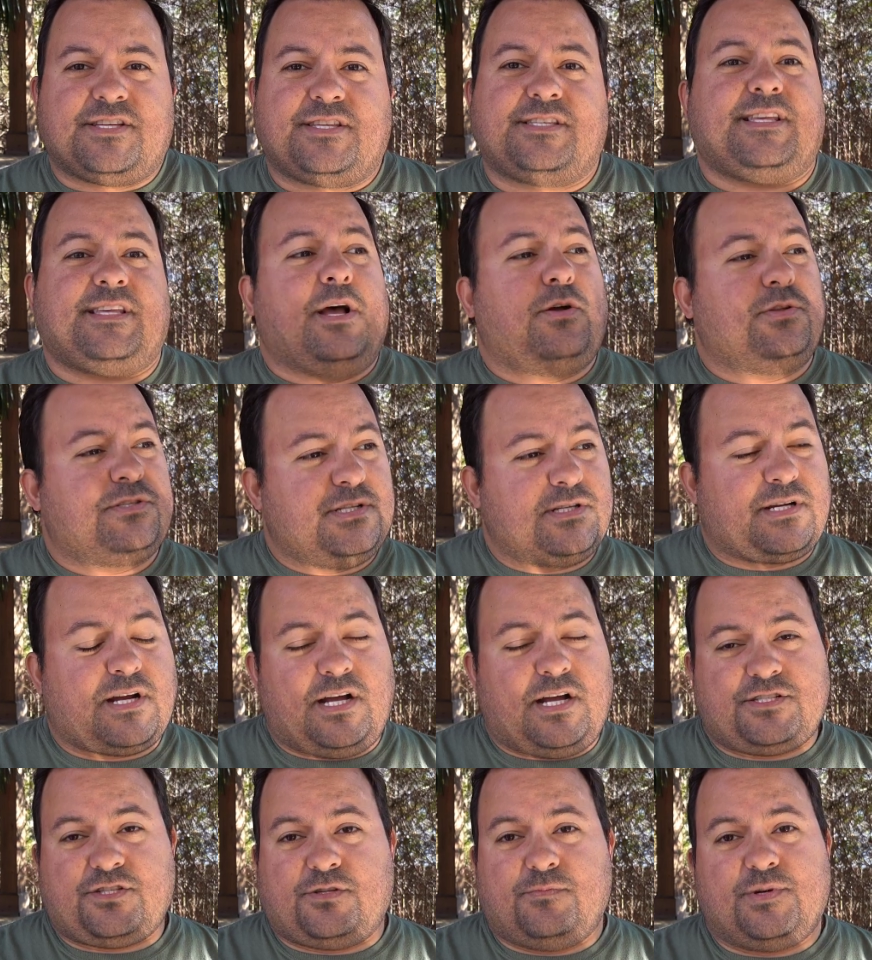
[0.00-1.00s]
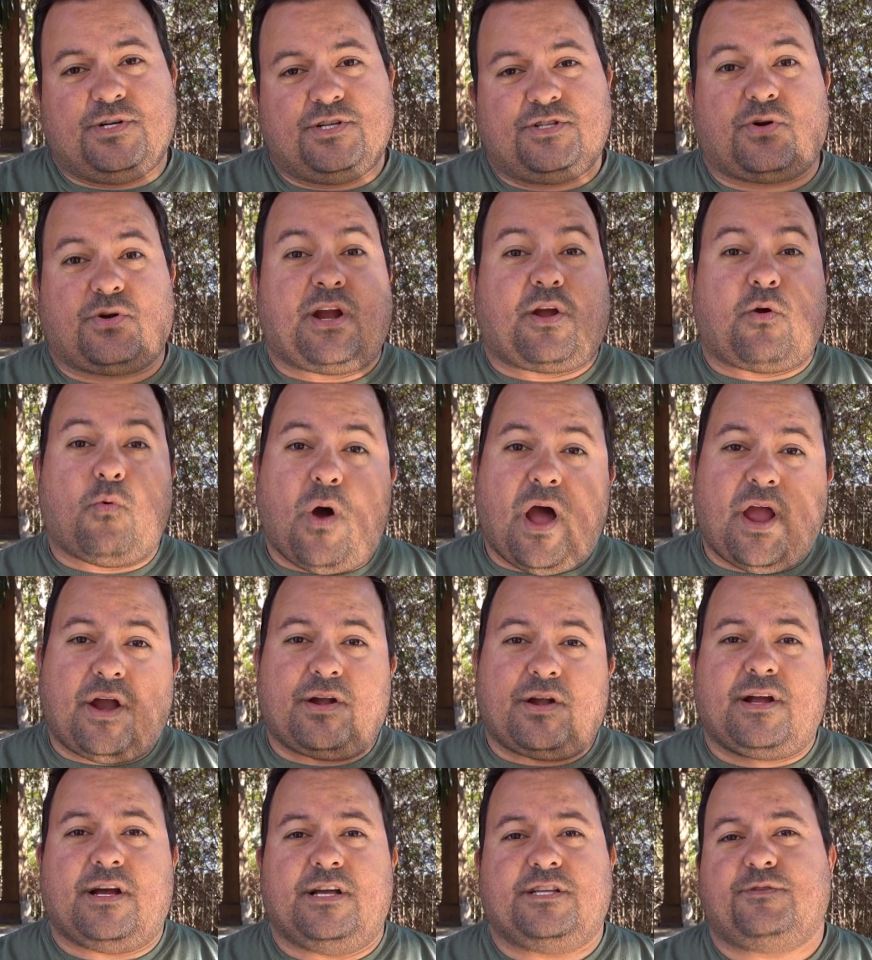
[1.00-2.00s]
sell to customers or acquire
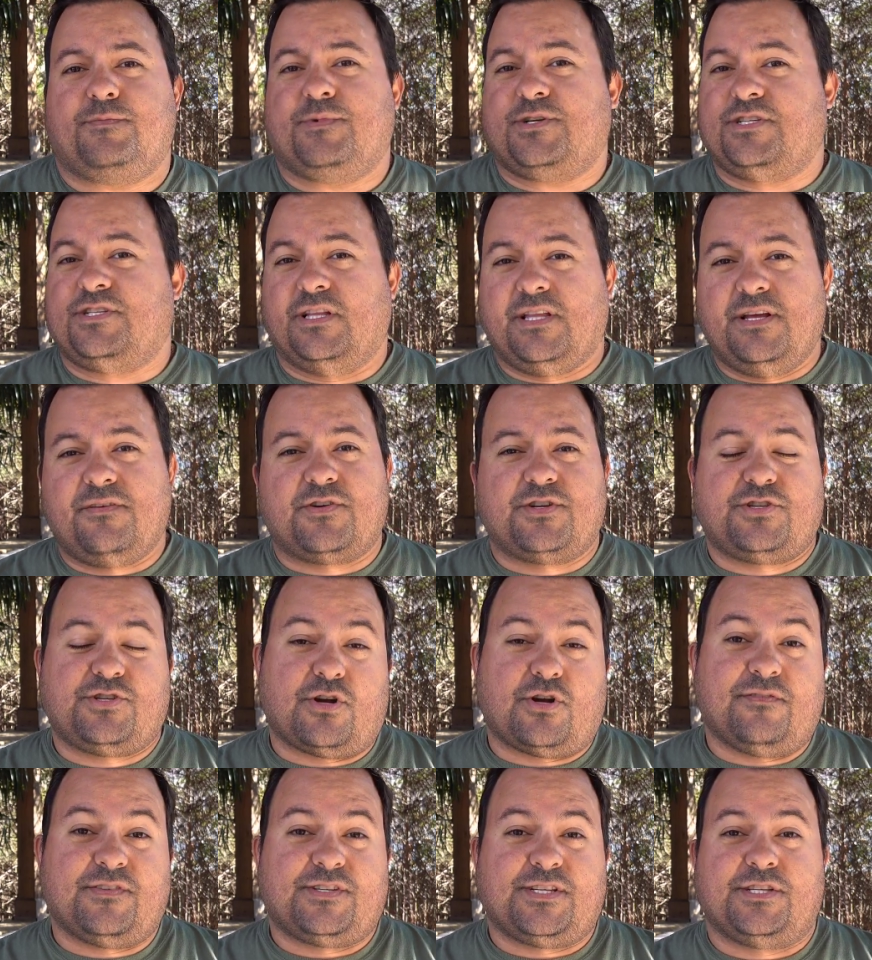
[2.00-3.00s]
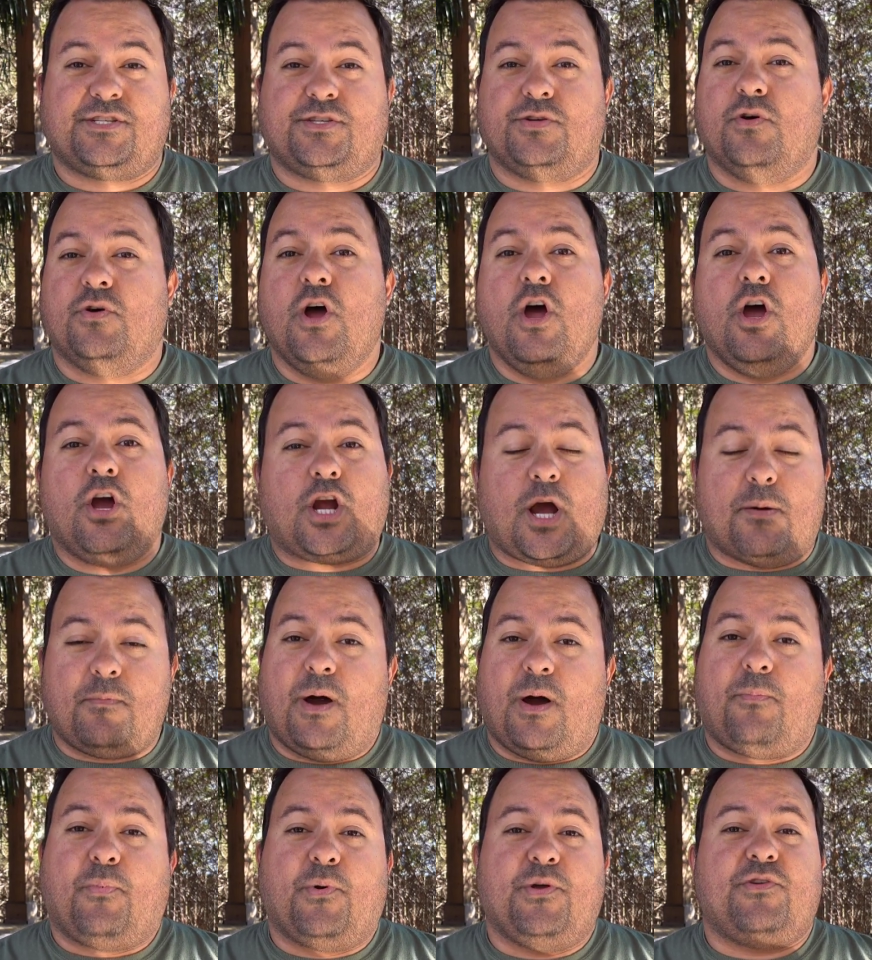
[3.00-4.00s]
customers, deliver services, to come
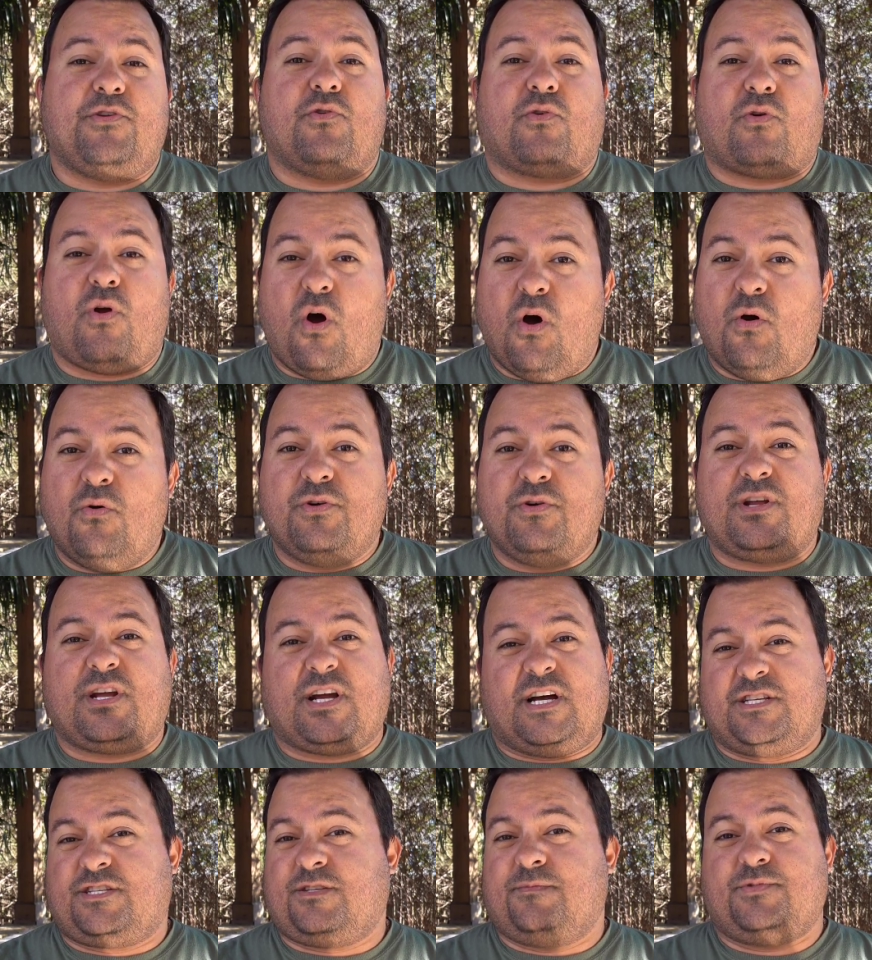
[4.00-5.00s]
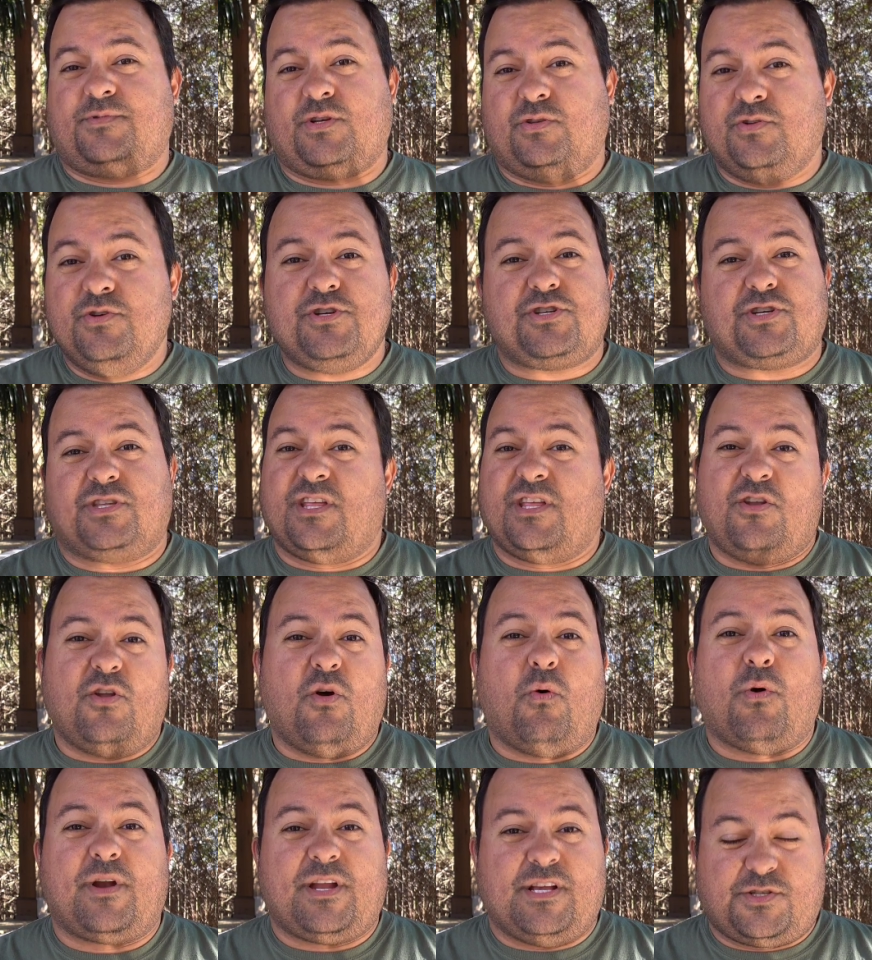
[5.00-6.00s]
up with your own custom solution that no
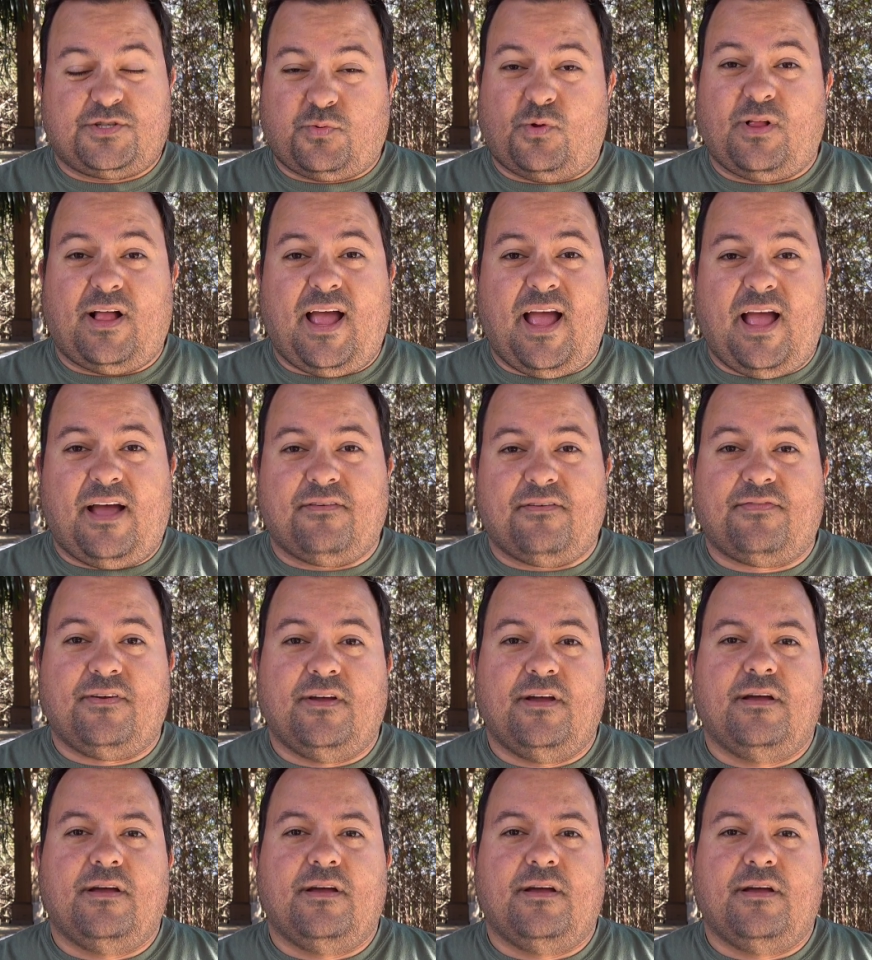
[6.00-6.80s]
one else will have."